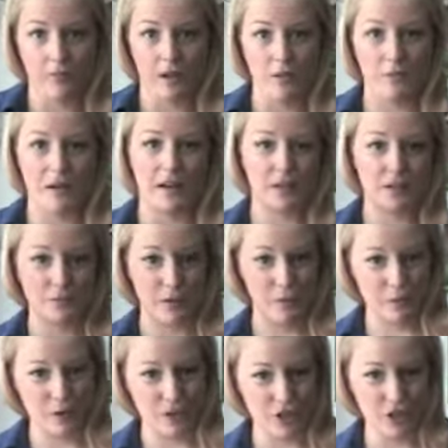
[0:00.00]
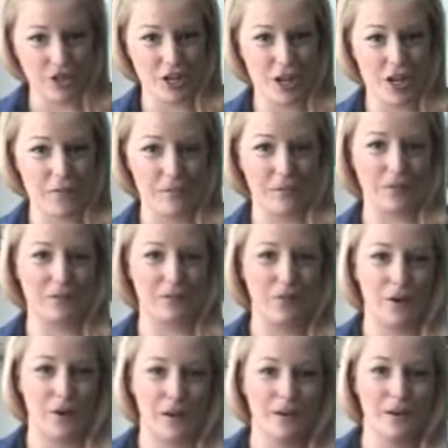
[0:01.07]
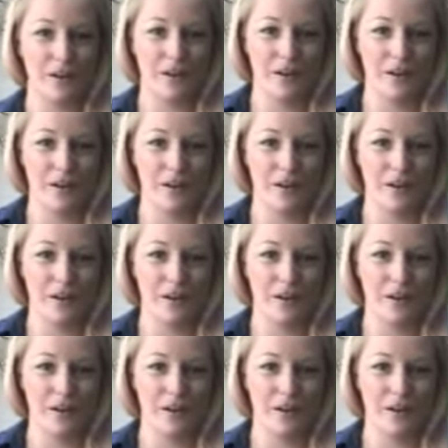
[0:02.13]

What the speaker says: compared to my body shape and my